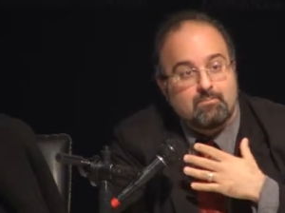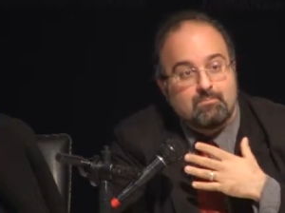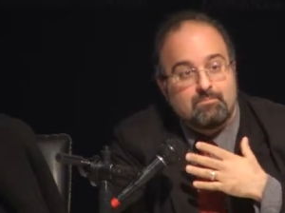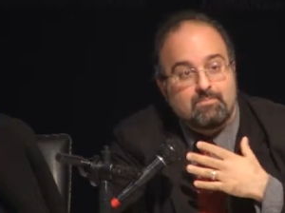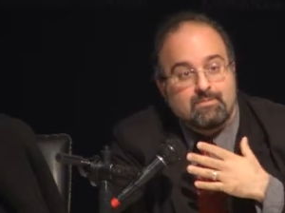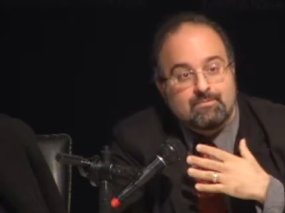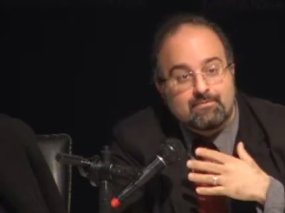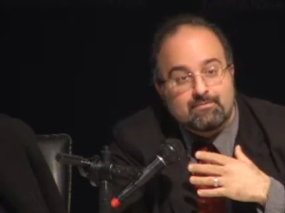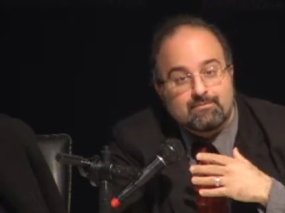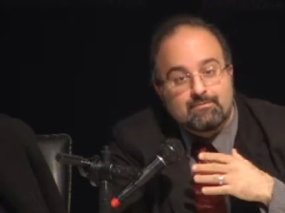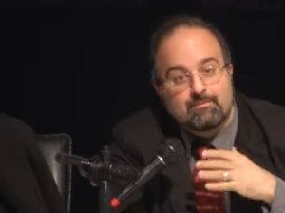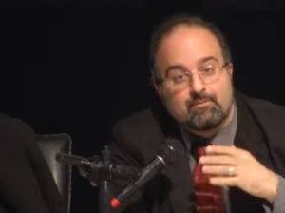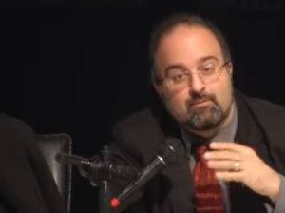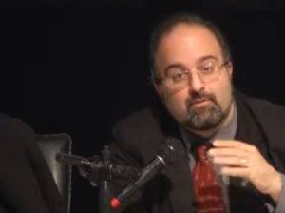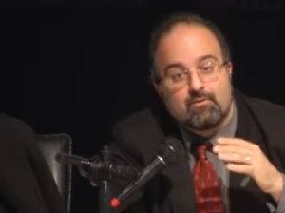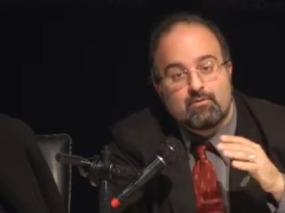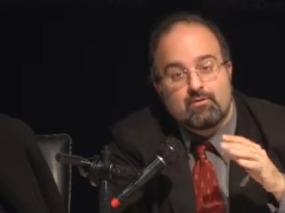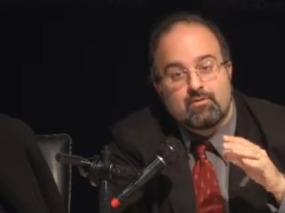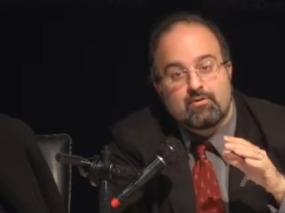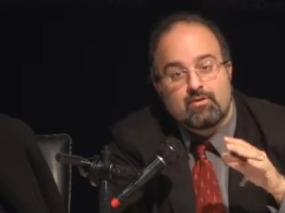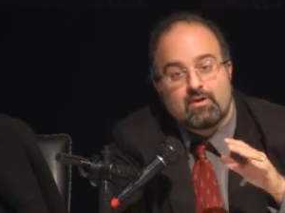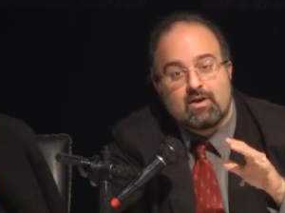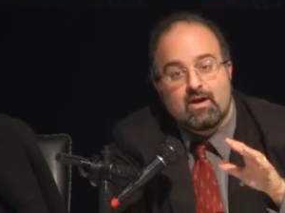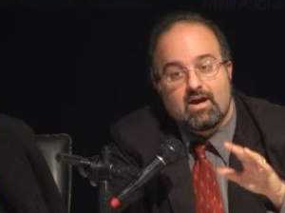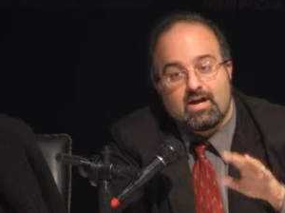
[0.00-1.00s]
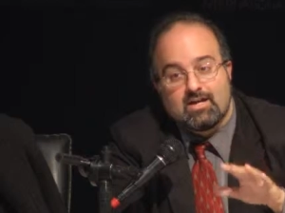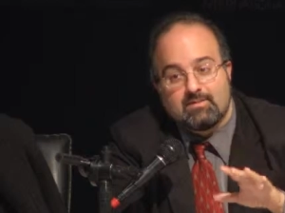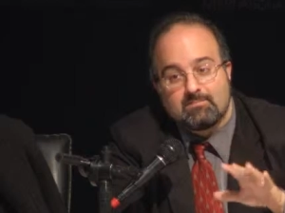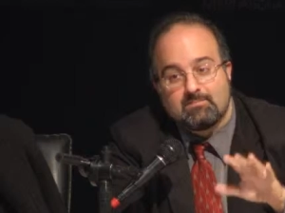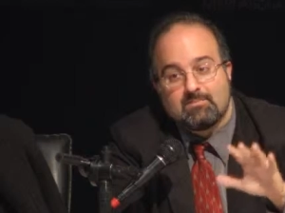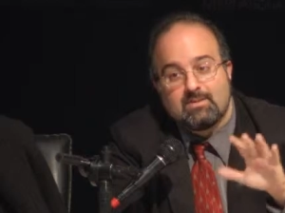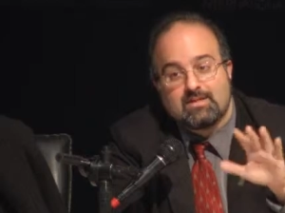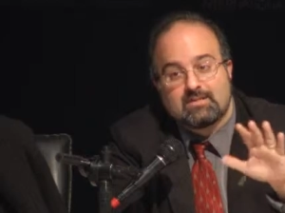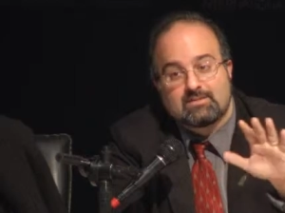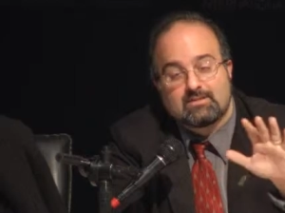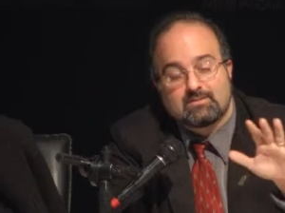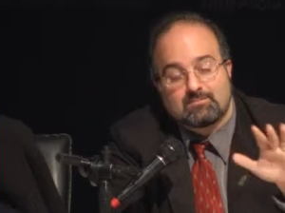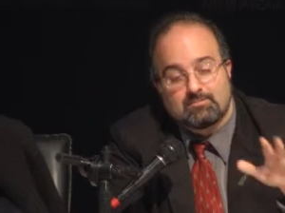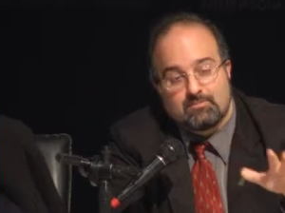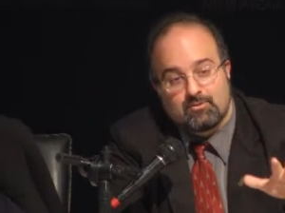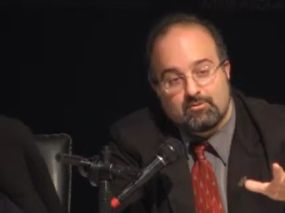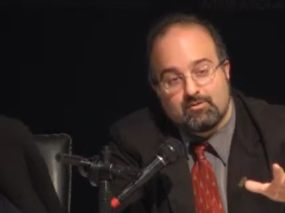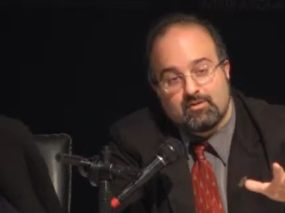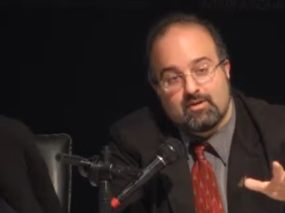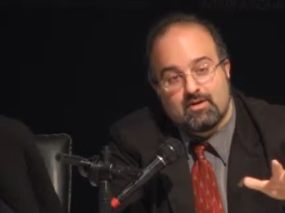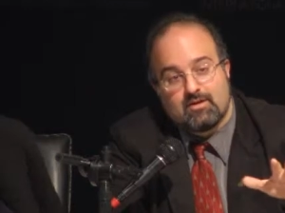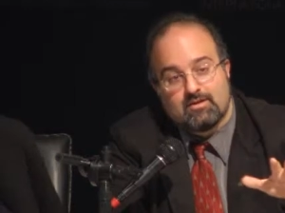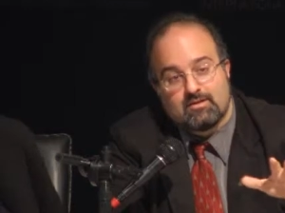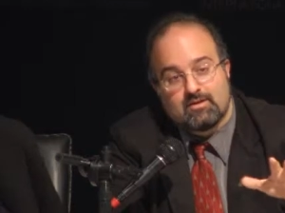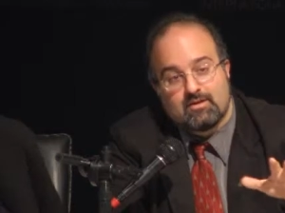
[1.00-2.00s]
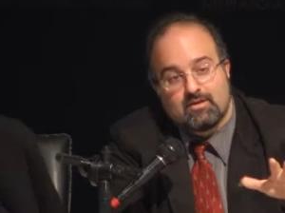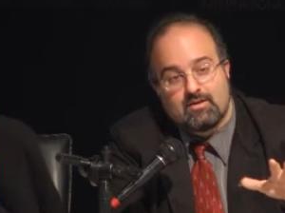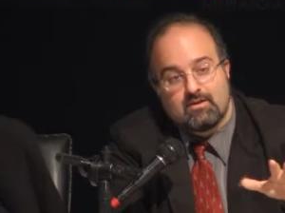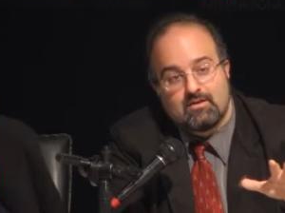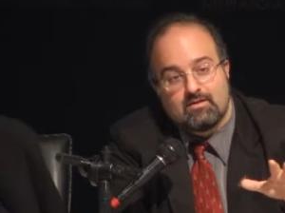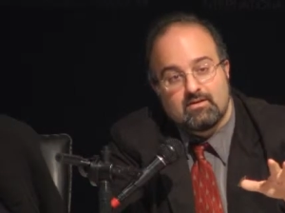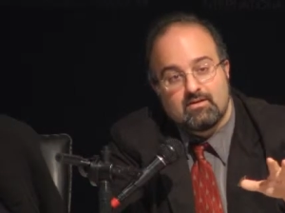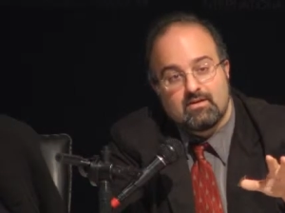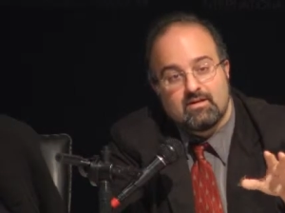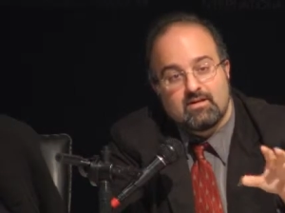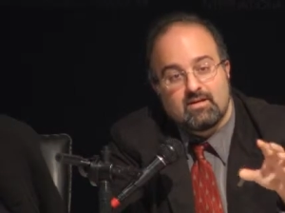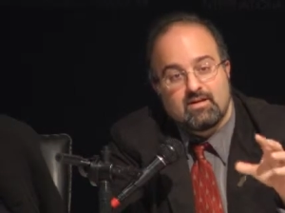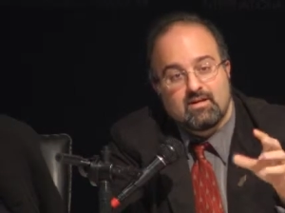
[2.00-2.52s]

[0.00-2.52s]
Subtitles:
Before I met Mevlana,